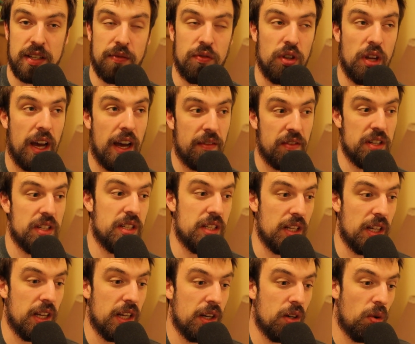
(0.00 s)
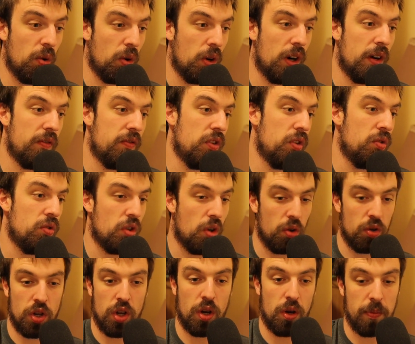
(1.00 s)
If you haven't seen or if you
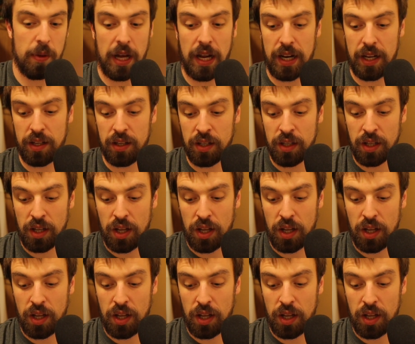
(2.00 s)
don't know about it,